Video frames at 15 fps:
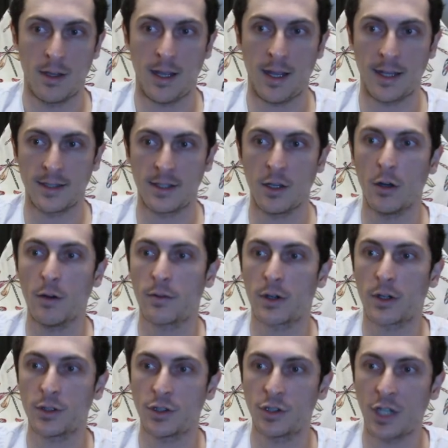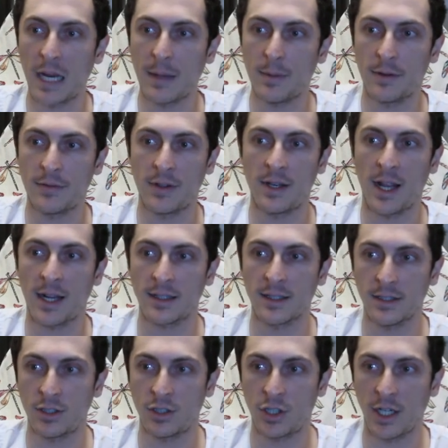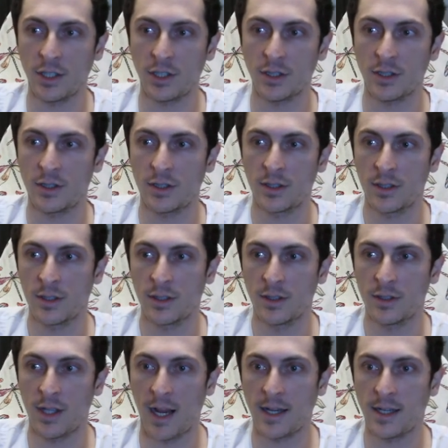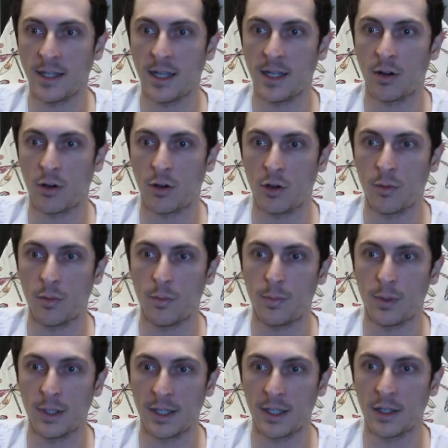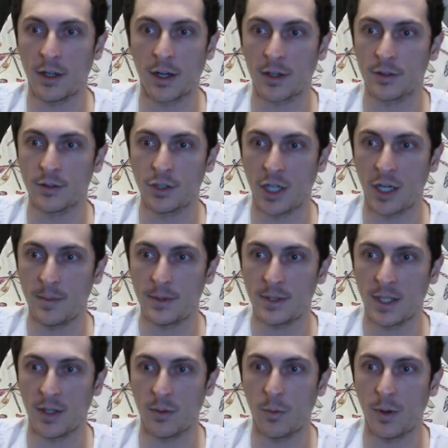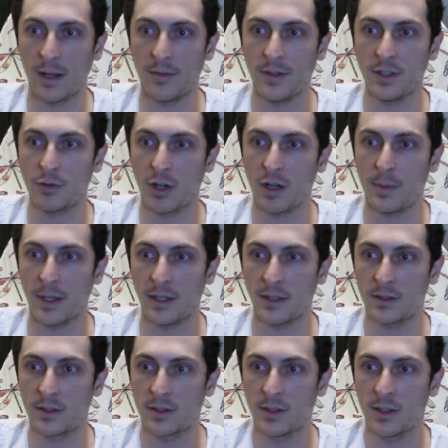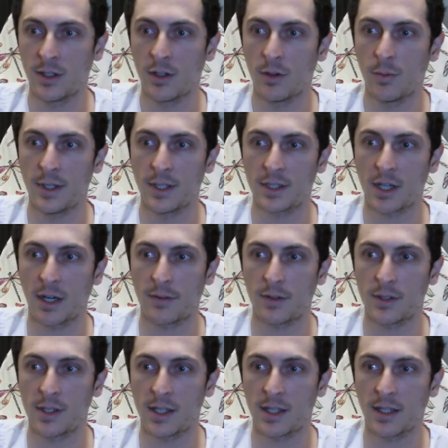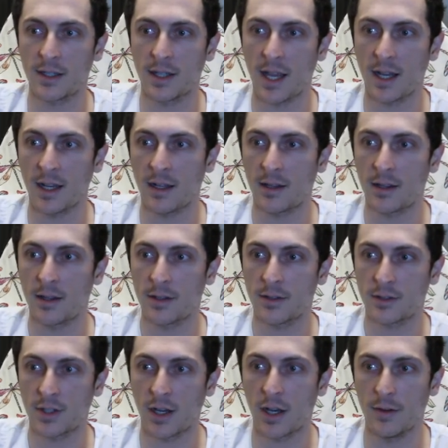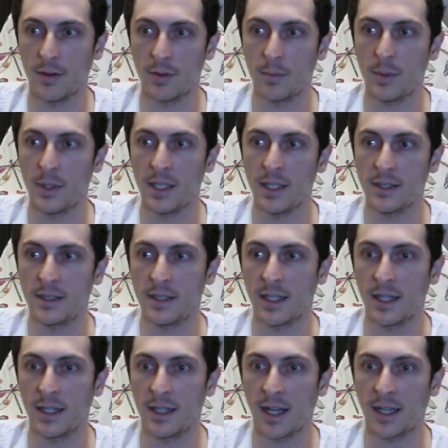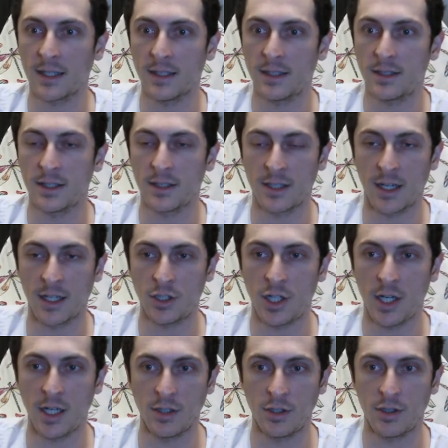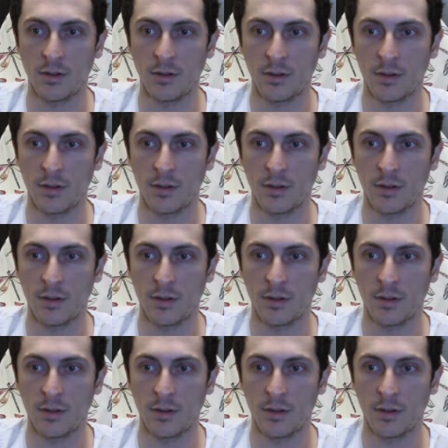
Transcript: As the overall shape of the necklace changes to any and all polygonal shapes and wavy drapings, we discovered that the length of the beads in a necklace does not change.